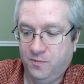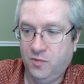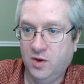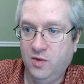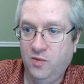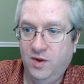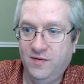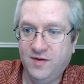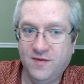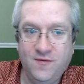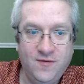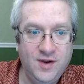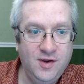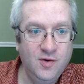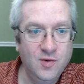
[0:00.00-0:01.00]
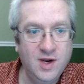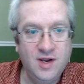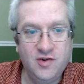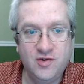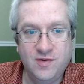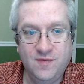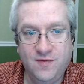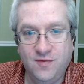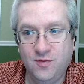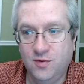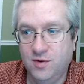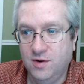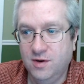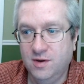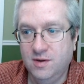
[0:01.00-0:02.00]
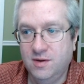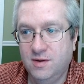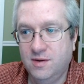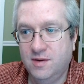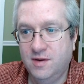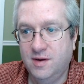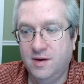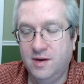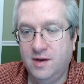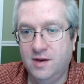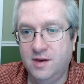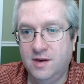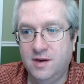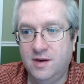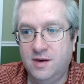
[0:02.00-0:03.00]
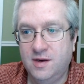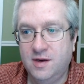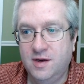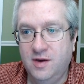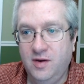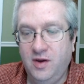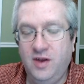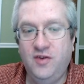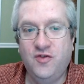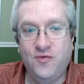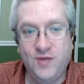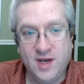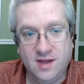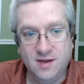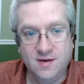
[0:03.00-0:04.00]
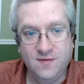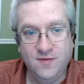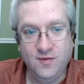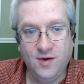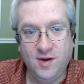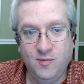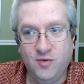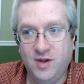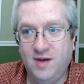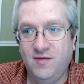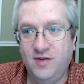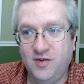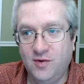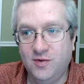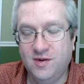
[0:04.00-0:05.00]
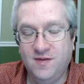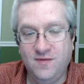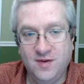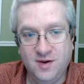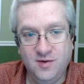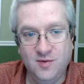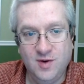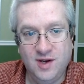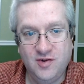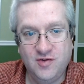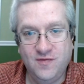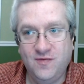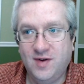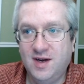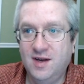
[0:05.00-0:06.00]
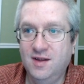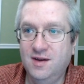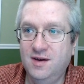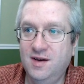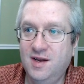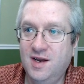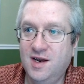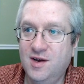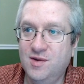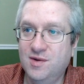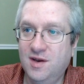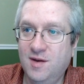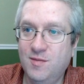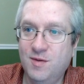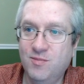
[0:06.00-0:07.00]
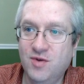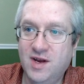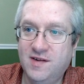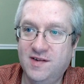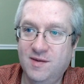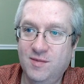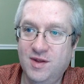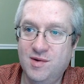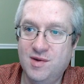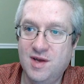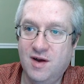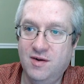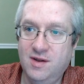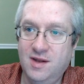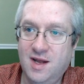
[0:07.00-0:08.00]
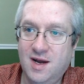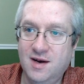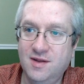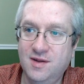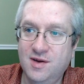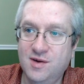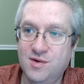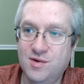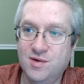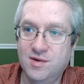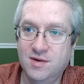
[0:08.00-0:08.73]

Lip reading: we have configuration for each Falcon frame will have its own configuration file, and it has, and I'm going to break some of this out. A lot of this,